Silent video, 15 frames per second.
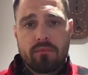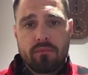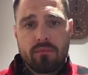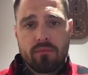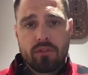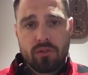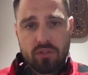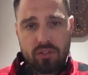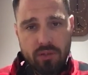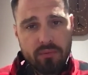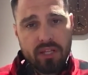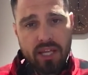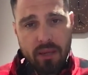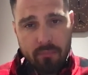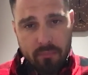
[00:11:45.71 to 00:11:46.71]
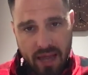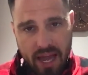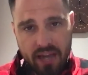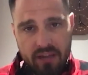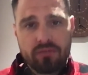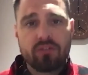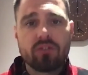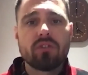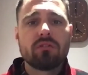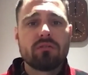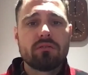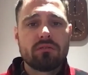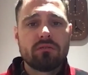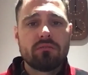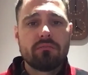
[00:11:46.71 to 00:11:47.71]
Do something impactful.
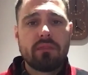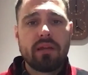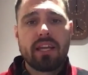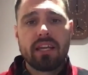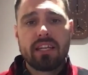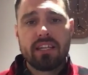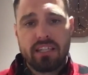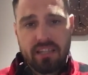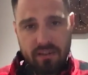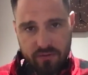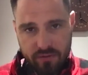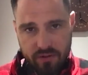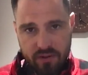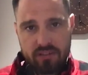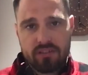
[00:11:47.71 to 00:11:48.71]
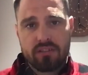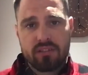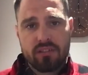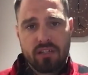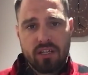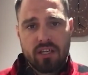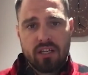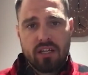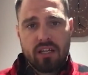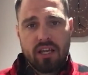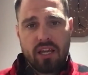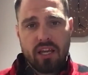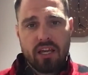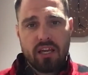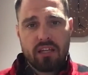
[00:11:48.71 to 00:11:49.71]
Make a difference.
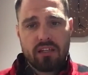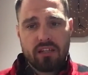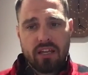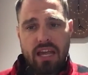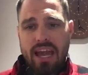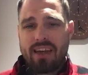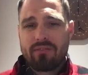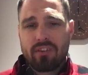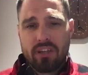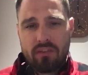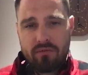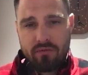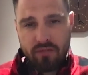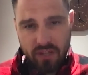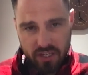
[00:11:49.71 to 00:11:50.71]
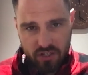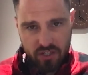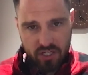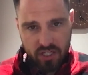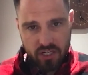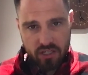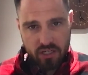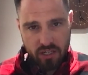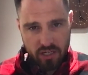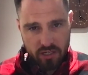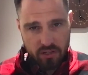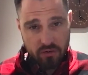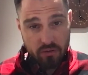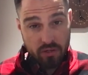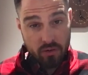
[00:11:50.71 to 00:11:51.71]
And have conviction in
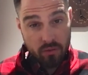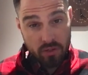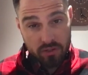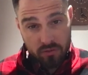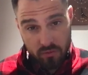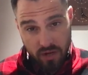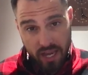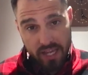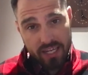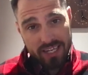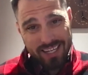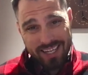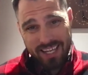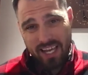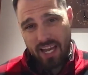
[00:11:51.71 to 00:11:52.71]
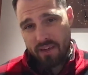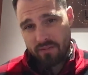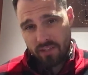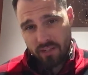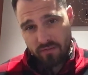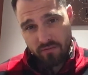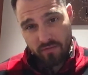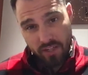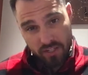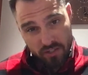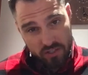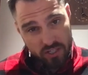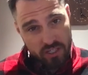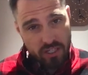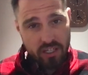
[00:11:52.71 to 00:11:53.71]
doing what's right. Have
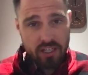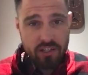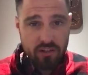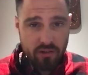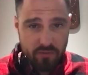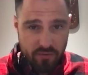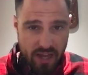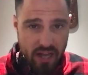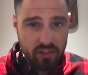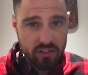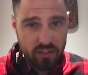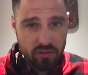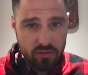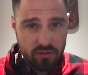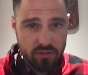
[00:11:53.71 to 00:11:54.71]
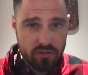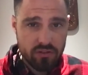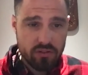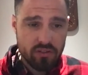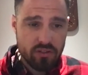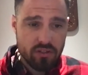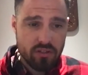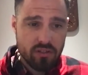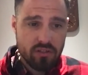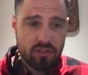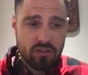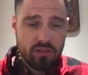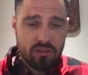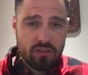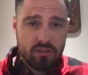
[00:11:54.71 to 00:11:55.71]
conviction in your values
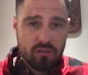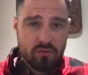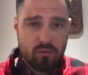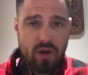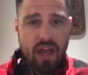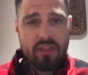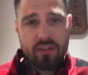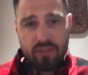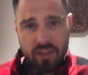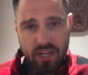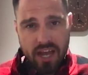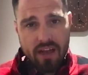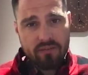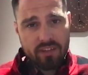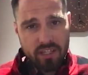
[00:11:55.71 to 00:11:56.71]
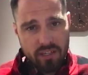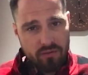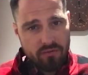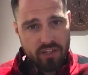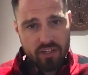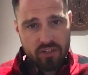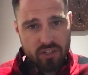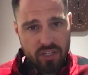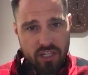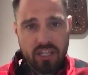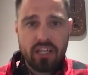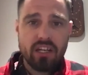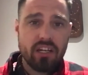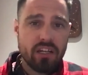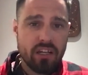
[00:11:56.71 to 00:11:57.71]
rather than having conviction
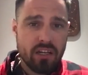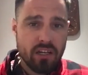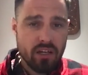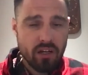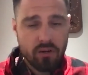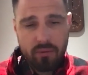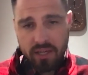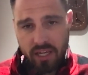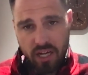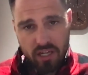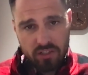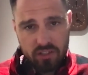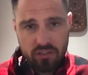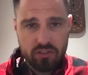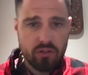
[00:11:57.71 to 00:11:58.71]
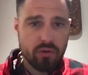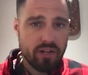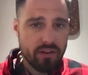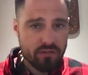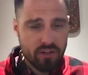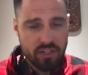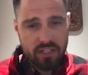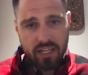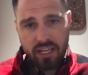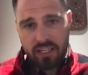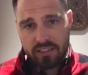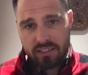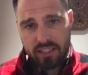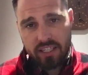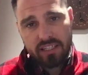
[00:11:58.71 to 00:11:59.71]
in, oh my gosh, I'll do whatever it
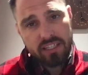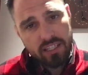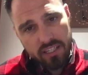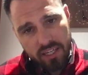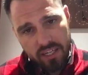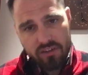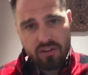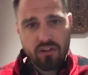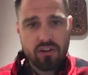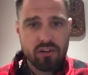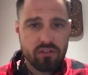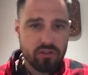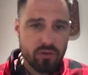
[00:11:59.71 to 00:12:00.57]
takes to get the attention, or I'll do